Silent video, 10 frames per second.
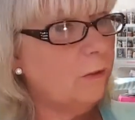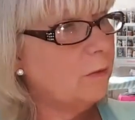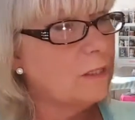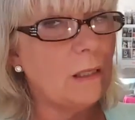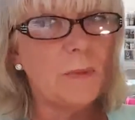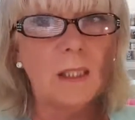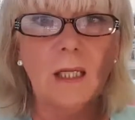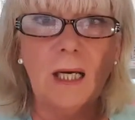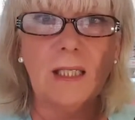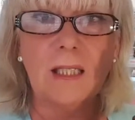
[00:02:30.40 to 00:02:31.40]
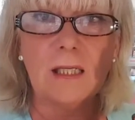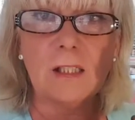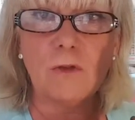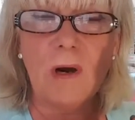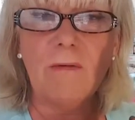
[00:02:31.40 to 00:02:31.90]
something like this,
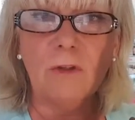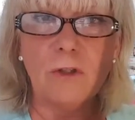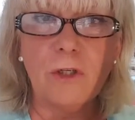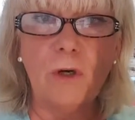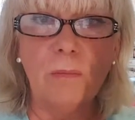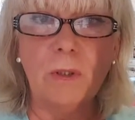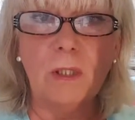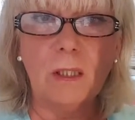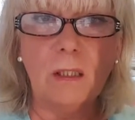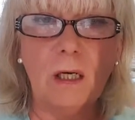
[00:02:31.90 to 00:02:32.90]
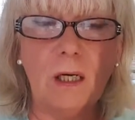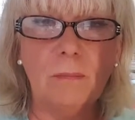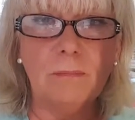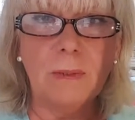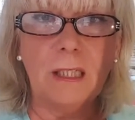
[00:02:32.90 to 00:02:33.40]
a traveler's notebook,
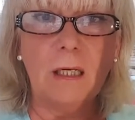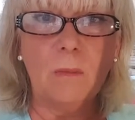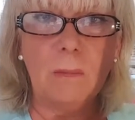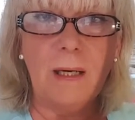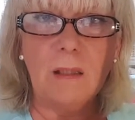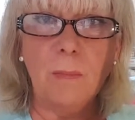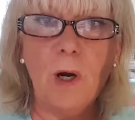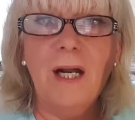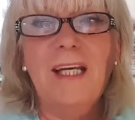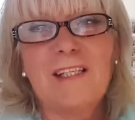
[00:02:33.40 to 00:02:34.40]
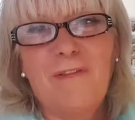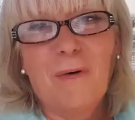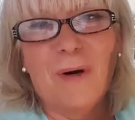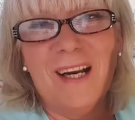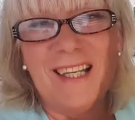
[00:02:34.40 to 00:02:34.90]
but they don't want to pay the price
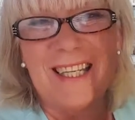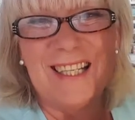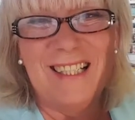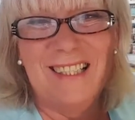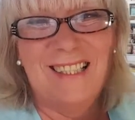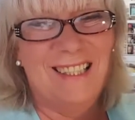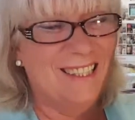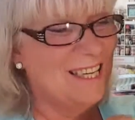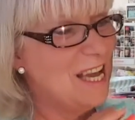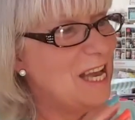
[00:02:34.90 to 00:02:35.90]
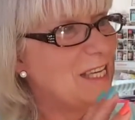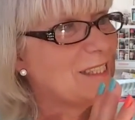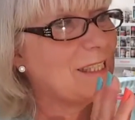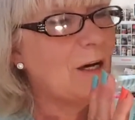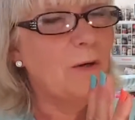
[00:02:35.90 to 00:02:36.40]
for it.
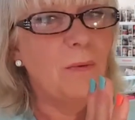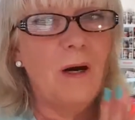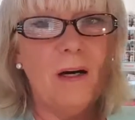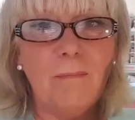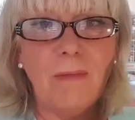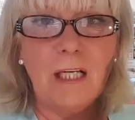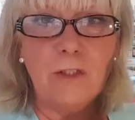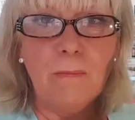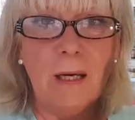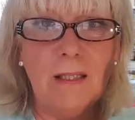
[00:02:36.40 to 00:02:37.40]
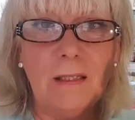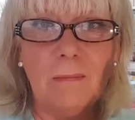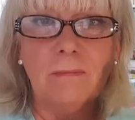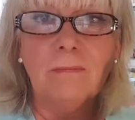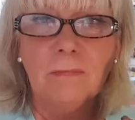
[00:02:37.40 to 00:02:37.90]
So I do make
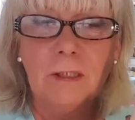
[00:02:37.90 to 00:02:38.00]
them,